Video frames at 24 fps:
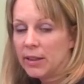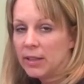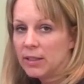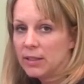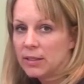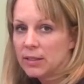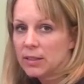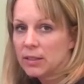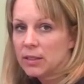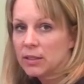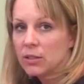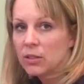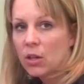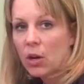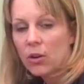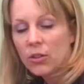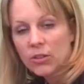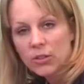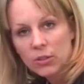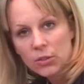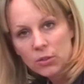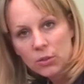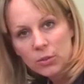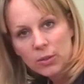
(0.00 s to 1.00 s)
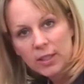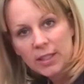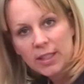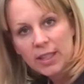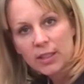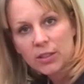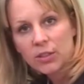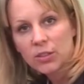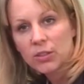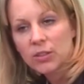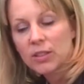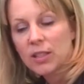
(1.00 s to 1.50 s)
This is also an
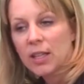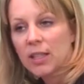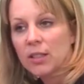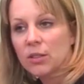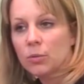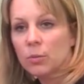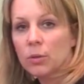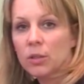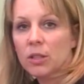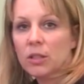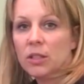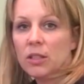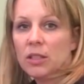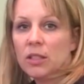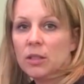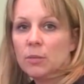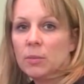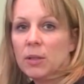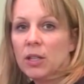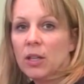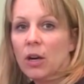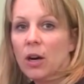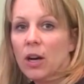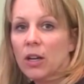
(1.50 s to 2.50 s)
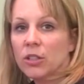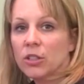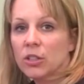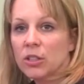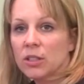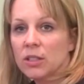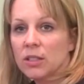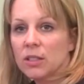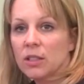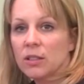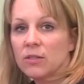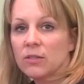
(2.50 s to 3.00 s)
exercise where you need to be
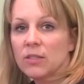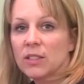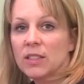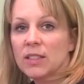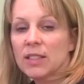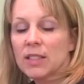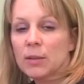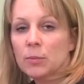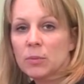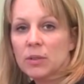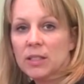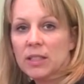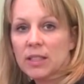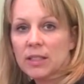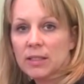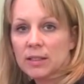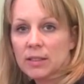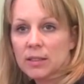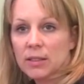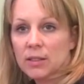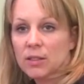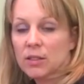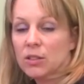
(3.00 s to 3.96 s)
cautious of slip discs.